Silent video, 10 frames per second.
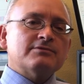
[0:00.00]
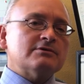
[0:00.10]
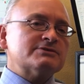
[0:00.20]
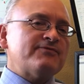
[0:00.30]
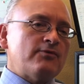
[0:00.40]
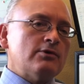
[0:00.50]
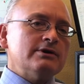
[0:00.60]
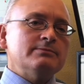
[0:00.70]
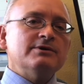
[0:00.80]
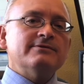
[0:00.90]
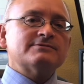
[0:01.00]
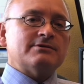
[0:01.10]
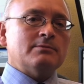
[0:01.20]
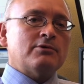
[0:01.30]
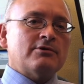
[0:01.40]
Those foreign moves
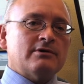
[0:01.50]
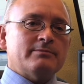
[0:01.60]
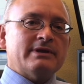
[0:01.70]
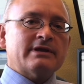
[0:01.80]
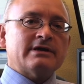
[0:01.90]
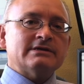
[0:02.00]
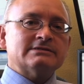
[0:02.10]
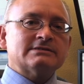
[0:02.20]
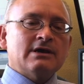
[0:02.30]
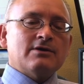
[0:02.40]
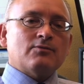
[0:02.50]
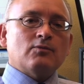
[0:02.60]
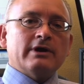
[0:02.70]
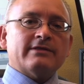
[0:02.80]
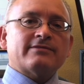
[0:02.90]
are important because
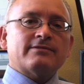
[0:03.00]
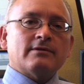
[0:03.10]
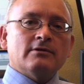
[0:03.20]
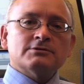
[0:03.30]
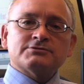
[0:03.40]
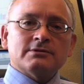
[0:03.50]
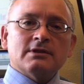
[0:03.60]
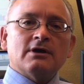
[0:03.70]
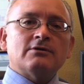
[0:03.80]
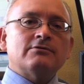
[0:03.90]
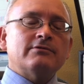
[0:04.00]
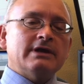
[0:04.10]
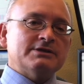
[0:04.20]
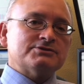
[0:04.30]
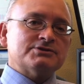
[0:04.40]
with ultra low
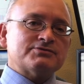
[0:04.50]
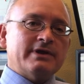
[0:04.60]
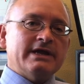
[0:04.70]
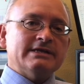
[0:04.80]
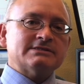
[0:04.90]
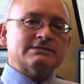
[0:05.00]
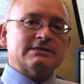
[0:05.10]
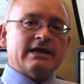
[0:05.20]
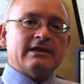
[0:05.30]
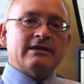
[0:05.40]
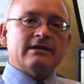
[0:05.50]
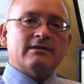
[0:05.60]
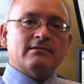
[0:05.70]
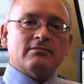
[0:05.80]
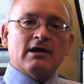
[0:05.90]
interest rates and
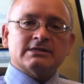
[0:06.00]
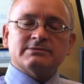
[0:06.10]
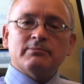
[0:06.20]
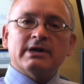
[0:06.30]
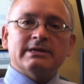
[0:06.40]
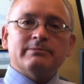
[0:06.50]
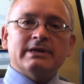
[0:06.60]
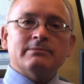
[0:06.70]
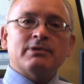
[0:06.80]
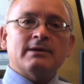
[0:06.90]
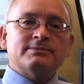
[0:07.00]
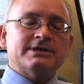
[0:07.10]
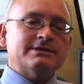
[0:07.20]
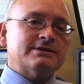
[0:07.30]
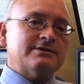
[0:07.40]
lots of money being pumped
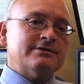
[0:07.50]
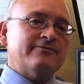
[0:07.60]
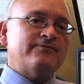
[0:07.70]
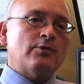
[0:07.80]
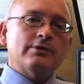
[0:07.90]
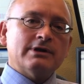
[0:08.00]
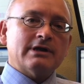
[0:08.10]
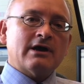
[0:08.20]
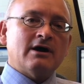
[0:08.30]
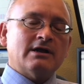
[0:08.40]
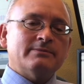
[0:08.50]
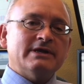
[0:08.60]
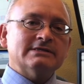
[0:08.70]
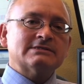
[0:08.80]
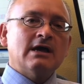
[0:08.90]
into the foreign
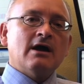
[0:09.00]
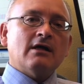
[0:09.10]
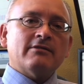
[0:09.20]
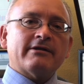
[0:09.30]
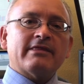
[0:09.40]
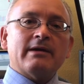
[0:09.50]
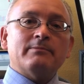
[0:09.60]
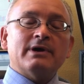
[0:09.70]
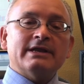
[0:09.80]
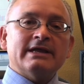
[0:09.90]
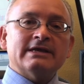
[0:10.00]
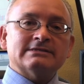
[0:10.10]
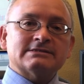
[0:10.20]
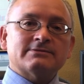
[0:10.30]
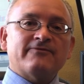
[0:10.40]
economies, a lot of that money
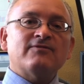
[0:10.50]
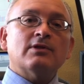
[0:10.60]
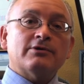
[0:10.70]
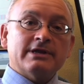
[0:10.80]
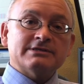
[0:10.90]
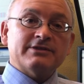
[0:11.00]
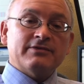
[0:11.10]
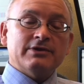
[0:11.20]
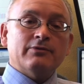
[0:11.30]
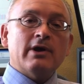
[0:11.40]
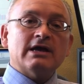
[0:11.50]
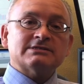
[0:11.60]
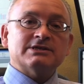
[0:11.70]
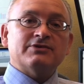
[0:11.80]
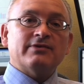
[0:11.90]
has flowed into the
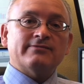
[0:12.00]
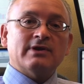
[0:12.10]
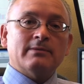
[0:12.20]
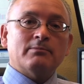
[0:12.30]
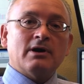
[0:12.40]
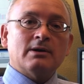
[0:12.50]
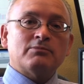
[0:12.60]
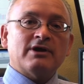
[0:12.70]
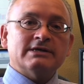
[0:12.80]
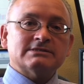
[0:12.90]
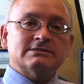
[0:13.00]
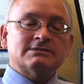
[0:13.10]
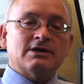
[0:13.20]
US and driven up bond prices.